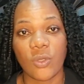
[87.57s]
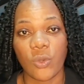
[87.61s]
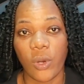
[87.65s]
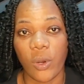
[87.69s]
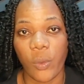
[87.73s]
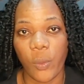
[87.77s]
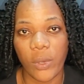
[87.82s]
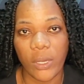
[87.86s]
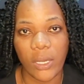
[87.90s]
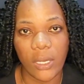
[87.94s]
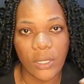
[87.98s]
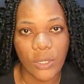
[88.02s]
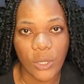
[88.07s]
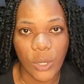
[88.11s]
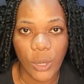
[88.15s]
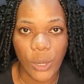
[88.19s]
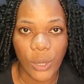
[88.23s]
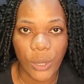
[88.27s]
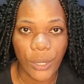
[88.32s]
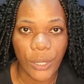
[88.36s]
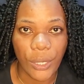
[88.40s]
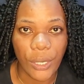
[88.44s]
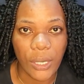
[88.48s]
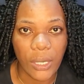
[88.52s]
who are willing to
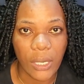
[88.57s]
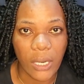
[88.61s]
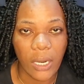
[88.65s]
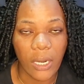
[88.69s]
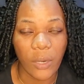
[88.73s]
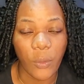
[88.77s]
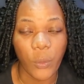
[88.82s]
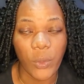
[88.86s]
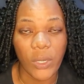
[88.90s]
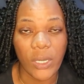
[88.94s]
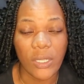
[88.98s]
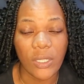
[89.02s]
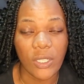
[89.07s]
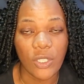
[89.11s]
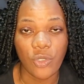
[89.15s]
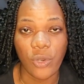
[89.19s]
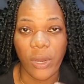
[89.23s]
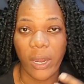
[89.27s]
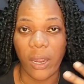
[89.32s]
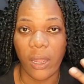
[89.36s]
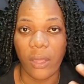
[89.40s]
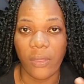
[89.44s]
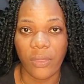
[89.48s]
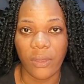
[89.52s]
learn and willing to
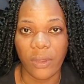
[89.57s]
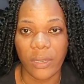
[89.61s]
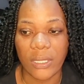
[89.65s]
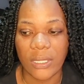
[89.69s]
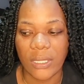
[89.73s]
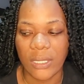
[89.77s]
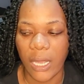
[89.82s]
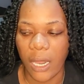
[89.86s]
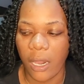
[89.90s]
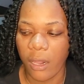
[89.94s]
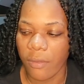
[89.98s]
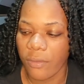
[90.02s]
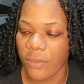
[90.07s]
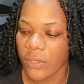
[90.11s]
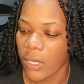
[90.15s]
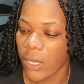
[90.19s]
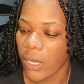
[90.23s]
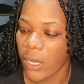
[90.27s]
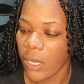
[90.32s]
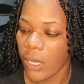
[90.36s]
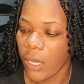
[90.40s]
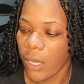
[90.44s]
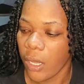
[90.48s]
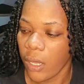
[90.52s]
try on themselves,
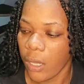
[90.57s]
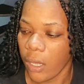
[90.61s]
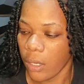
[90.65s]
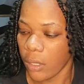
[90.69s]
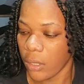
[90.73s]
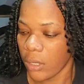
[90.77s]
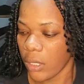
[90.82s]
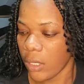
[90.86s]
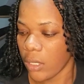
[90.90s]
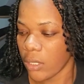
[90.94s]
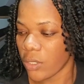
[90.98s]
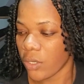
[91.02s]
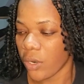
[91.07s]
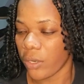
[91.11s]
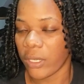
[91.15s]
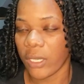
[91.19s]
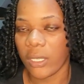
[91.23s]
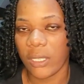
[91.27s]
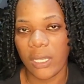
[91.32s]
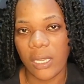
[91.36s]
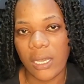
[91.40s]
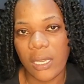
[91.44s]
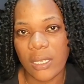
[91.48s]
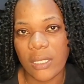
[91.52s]
these are the
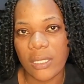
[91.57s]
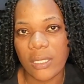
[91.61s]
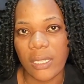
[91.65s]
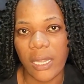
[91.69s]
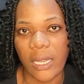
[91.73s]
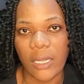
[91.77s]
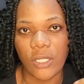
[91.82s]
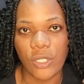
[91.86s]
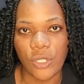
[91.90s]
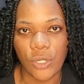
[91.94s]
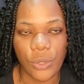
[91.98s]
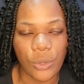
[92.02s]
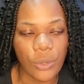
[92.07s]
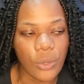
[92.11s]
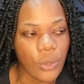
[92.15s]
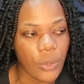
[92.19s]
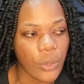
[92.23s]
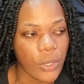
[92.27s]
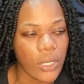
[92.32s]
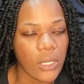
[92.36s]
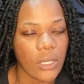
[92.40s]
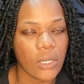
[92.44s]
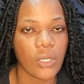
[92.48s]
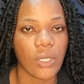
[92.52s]
things that you're
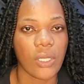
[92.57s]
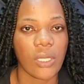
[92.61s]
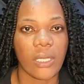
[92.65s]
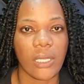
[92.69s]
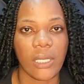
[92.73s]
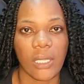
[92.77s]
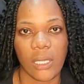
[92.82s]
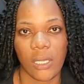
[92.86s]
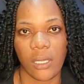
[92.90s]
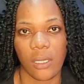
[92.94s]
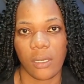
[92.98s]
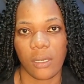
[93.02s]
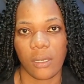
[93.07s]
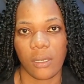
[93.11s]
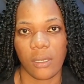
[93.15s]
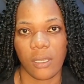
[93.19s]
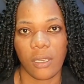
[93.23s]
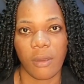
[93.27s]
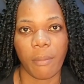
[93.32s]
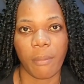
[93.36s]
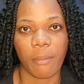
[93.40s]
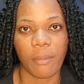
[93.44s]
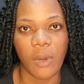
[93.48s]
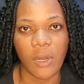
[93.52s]
going to need.
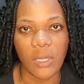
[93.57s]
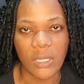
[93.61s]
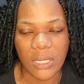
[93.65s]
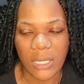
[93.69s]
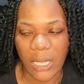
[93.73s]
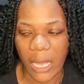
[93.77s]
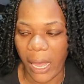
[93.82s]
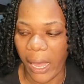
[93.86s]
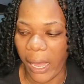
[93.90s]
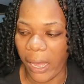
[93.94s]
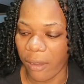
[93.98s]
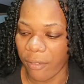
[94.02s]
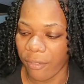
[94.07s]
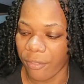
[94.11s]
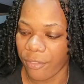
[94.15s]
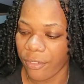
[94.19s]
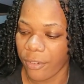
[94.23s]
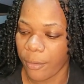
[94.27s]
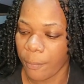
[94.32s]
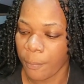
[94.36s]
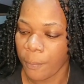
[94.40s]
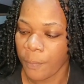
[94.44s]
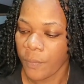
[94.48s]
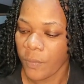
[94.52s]
You must have.
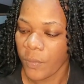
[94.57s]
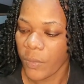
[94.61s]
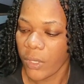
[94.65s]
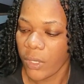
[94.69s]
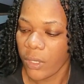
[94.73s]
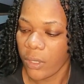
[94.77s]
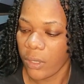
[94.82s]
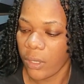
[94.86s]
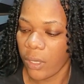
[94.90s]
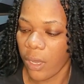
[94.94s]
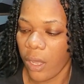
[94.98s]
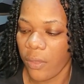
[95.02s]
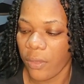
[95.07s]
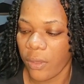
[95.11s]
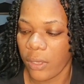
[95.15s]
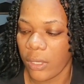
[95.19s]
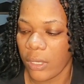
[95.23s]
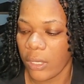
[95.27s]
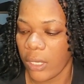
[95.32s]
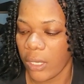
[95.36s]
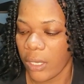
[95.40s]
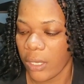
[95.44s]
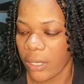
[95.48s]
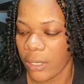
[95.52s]
The other
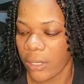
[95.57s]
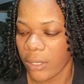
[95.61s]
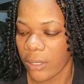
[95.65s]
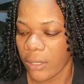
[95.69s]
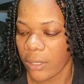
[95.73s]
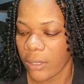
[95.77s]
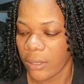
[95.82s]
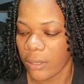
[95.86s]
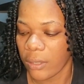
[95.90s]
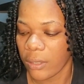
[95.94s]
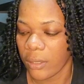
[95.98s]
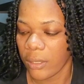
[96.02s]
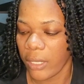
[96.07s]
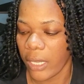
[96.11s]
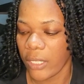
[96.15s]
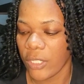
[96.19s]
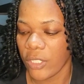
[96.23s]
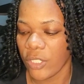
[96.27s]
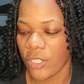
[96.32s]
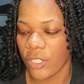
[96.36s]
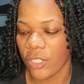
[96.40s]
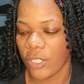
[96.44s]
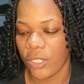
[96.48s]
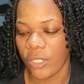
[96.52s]
thing
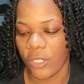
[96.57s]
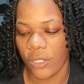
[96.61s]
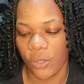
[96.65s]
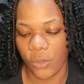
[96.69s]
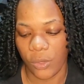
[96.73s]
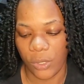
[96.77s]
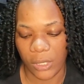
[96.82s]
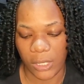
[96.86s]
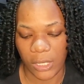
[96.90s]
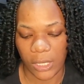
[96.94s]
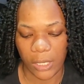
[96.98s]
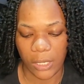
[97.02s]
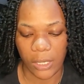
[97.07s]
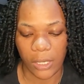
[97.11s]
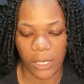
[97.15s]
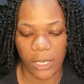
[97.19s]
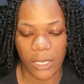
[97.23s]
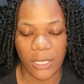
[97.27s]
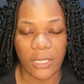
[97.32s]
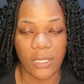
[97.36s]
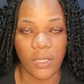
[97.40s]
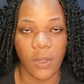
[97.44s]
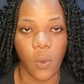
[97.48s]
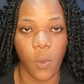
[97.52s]
that you need
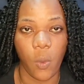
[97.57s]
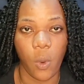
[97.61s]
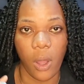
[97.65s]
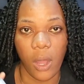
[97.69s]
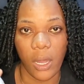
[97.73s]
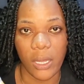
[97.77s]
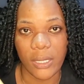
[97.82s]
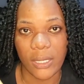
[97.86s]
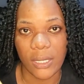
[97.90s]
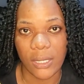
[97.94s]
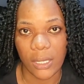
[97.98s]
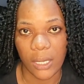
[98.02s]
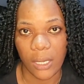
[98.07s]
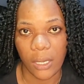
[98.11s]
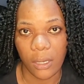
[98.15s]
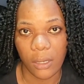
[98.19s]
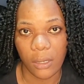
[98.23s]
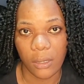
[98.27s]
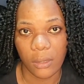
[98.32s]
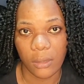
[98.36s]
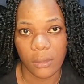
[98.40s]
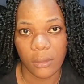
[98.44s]
is the wax stick.